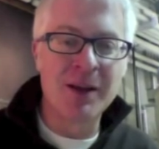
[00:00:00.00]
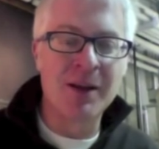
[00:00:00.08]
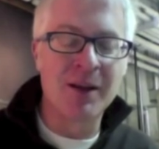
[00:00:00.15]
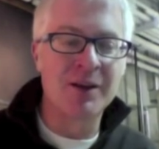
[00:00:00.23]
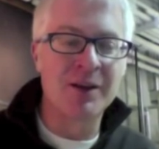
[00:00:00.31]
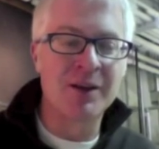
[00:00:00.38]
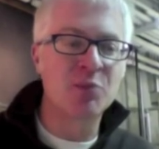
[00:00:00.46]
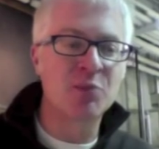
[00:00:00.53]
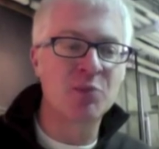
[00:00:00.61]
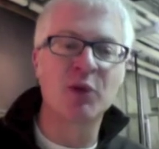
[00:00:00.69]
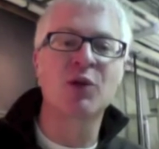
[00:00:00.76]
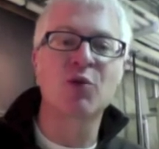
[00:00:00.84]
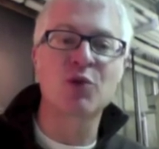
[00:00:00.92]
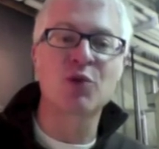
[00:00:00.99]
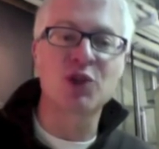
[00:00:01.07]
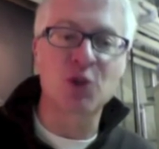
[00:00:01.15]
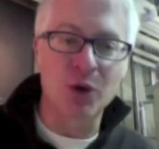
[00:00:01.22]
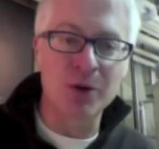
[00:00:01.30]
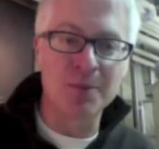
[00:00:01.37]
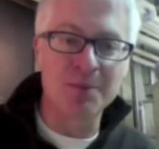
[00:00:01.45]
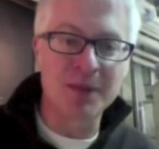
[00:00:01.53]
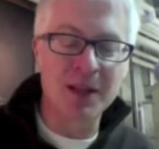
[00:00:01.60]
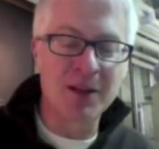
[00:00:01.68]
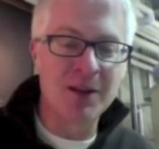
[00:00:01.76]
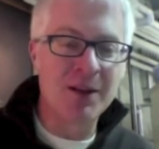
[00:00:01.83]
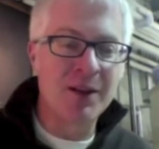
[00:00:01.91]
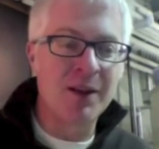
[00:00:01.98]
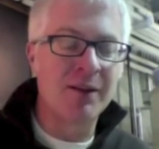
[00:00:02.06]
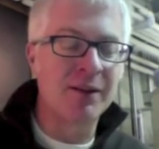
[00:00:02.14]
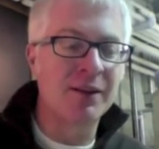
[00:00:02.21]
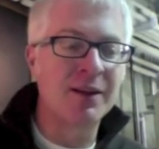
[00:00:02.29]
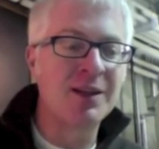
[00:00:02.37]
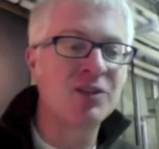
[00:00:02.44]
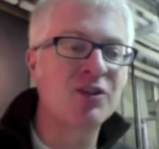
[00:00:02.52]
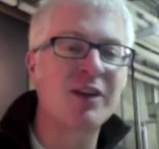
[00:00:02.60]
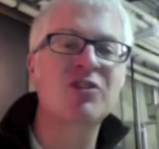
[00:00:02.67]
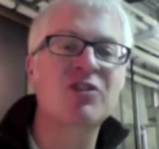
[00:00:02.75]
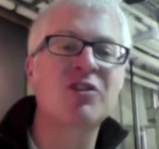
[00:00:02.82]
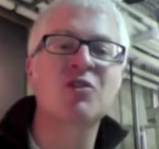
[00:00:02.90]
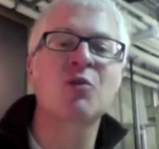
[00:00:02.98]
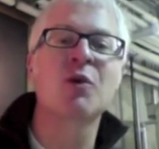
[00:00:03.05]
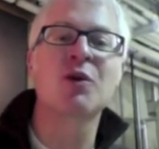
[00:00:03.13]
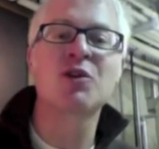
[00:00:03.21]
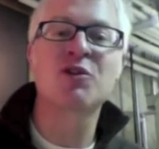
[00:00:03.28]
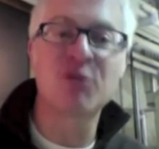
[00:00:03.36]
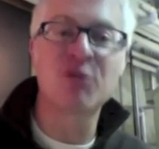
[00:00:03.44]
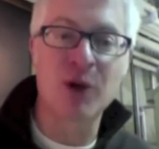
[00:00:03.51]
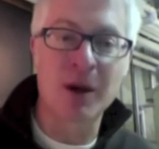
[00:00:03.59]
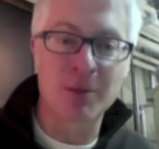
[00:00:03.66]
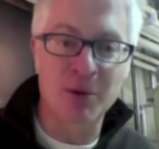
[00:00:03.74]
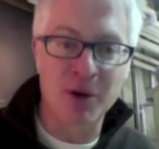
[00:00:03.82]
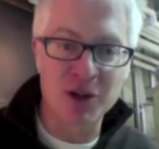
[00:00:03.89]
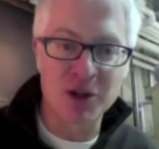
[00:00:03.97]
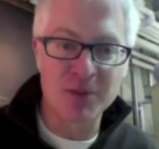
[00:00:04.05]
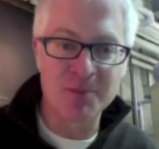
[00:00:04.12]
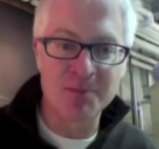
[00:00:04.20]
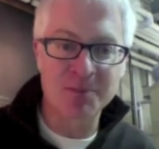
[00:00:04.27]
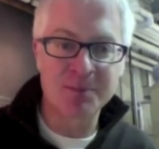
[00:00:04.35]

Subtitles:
and he's building a resort, and he's asked us to run his food operation.